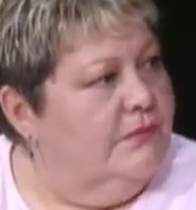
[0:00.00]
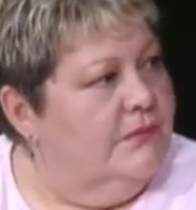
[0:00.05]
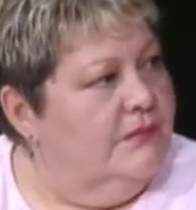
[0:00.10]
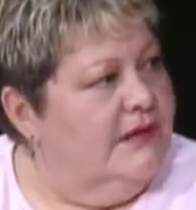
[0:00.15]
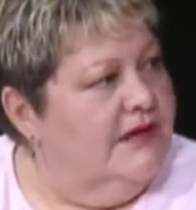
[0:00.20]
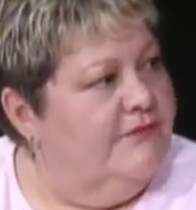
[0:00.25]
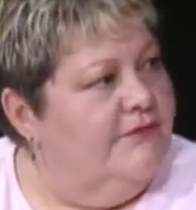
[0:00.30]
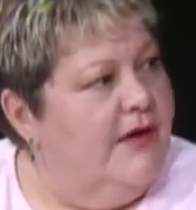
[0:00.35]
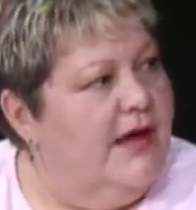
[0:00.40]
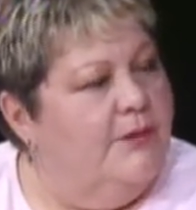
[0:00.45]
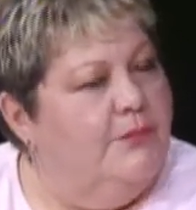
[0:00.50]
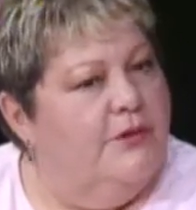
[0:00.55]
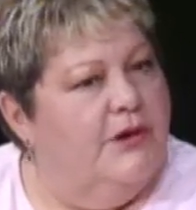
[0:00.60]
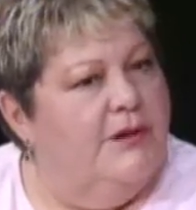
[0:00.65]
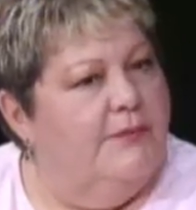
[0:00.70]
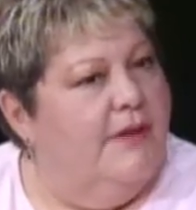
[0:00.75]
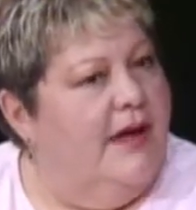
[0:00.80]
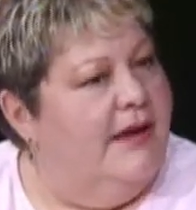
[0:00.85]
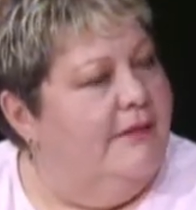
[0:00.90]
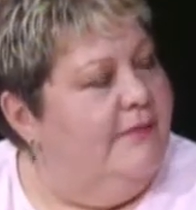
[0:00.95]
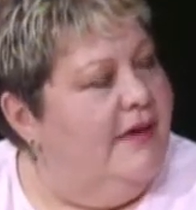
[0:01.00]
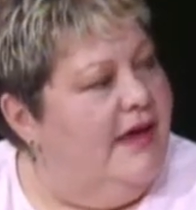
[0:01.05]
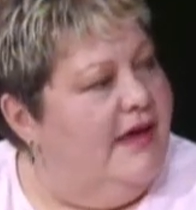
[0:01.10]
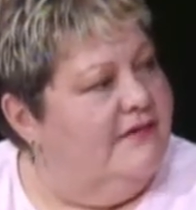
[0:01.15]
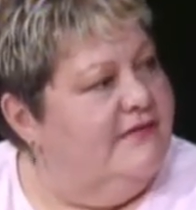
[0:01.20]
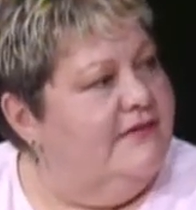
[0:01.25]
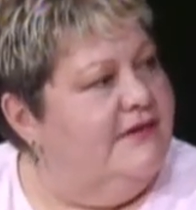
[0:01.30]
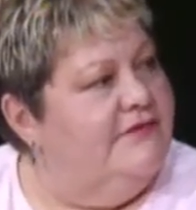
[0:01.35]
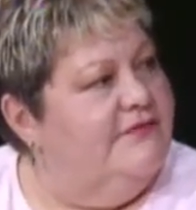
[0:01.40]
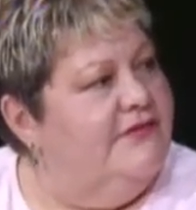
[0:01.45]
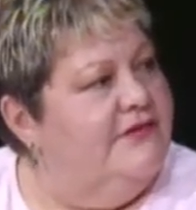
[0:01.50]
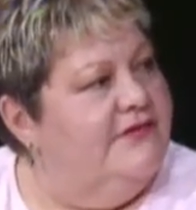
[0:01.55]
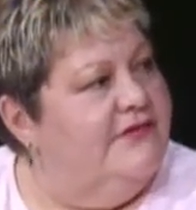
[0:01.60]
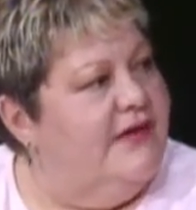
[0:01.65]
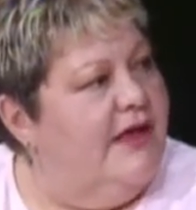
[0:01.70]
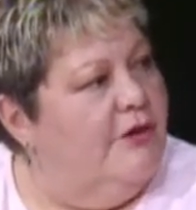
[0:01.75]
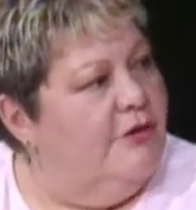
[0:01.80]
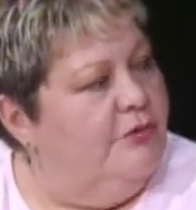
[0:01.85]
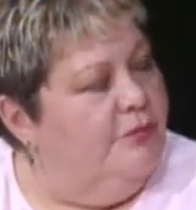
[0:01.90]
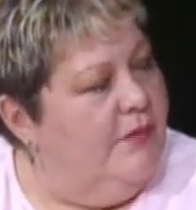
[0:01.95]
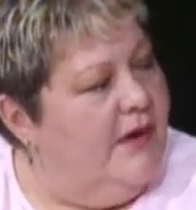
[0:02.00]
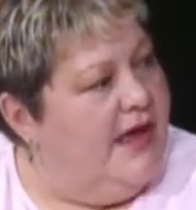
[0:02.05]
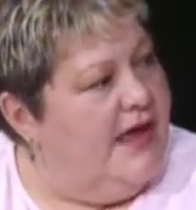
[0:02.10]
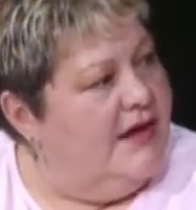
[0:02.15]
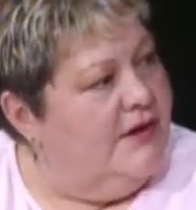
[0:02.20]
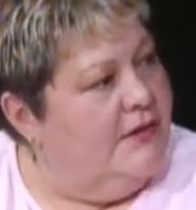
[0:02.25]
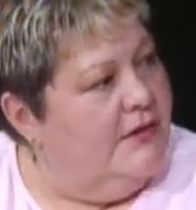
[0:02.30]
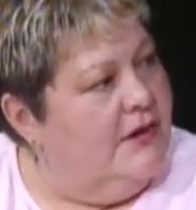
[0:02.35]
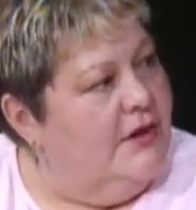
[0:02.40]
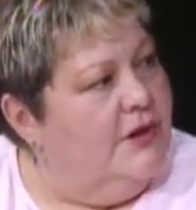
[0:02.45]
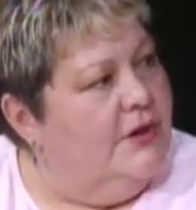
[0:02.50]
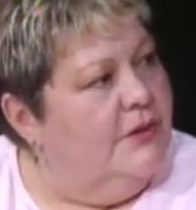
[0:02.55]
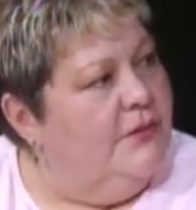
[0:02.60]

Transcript: if I bring my Mastiff to South Bend